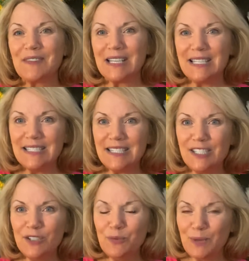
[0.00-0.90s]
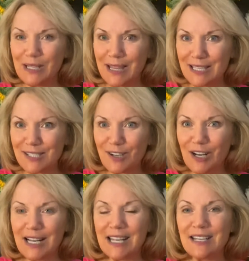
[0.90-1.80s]
Consider what this
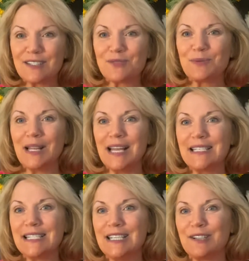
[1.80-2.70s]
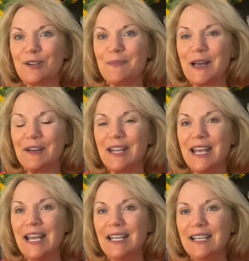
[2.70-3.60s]
audience would like to hear about,
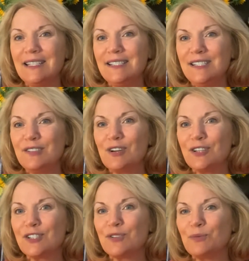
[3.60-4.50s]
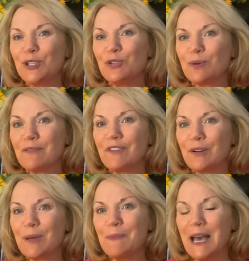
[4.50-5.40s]
and consider also what you're
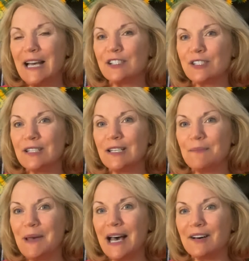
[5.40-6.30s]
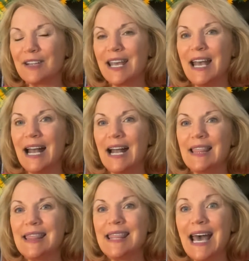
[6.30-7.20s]
very passionate about.
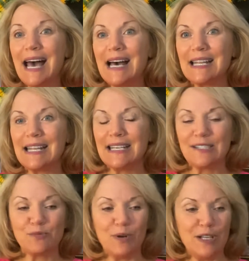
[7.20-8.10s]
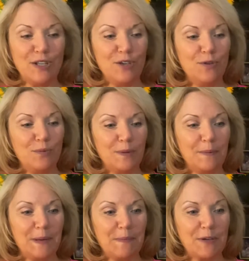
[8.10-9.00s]
And that is what you will
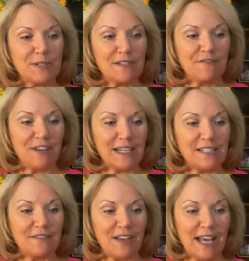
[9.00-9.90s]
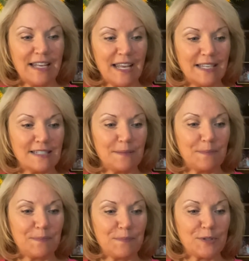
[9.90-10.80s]
be most effective at as a
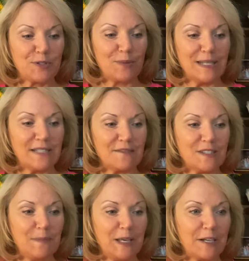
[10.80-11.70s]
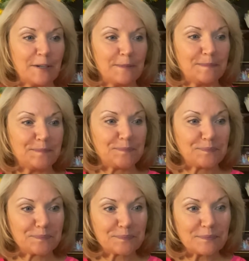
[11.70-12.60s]
persuasive speaker.
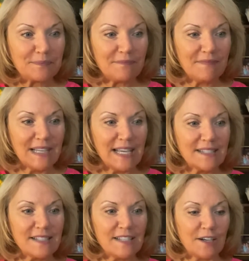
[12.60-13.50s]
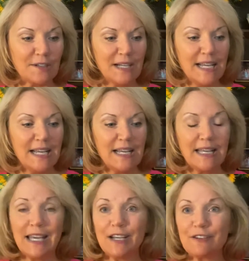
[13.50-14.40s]
And so,
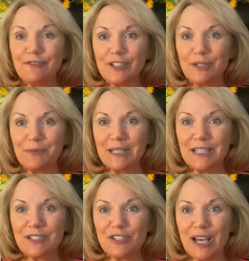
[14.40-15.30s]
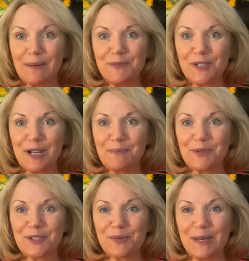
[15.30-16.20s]
carefully read the chapter on
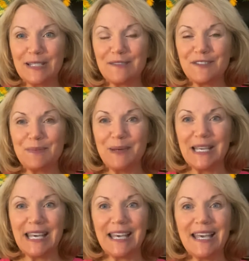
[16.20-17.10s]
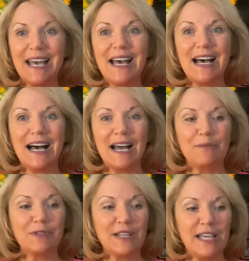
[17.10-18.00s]
persuasive speaking. I
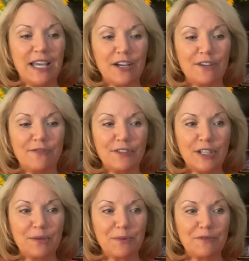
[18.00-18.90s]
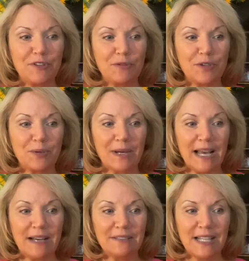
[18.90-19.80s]
will carefully review your
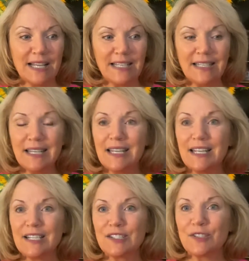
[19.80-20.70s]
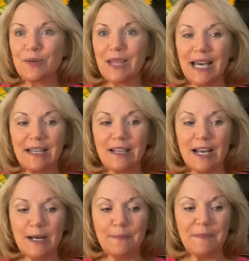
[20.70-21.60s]
outline so that
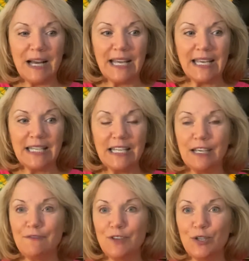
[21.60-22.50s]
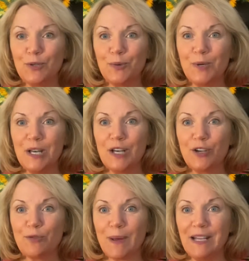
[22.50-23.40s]
I can give you
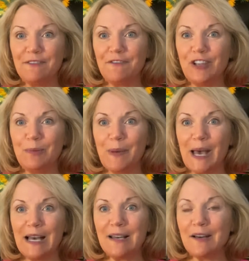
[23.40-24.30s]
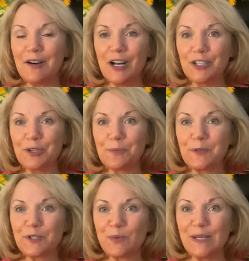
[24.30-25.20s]
great feedback on your
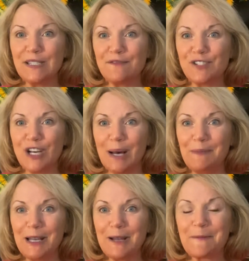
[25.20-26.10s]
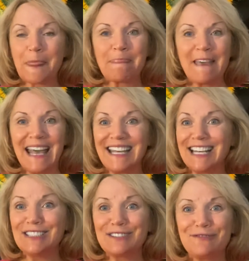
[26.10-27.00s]
persuasive topic. And
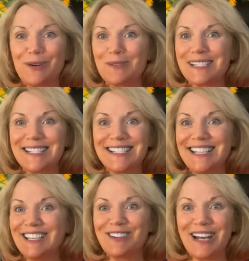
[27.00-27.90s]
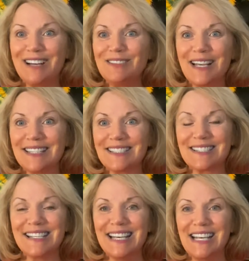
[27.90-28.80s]
I forward to seeing your
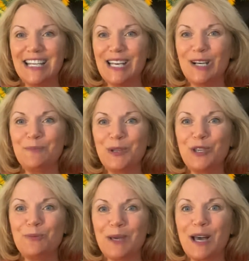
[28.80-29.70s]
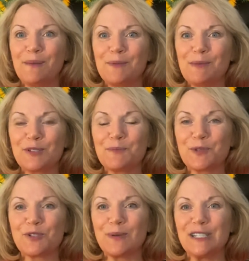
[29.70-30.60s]
outlines and helping you become the most
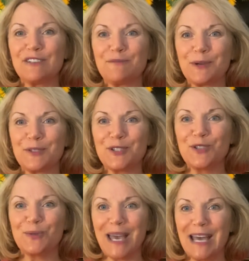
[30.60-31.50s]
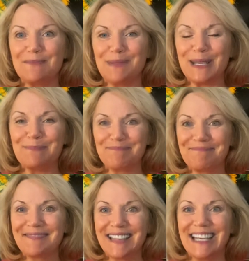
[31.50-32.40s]
persuasive person you can be.
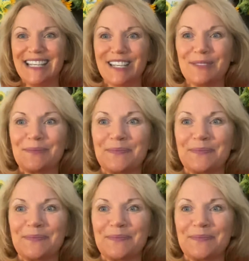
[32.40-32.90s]
Thank you.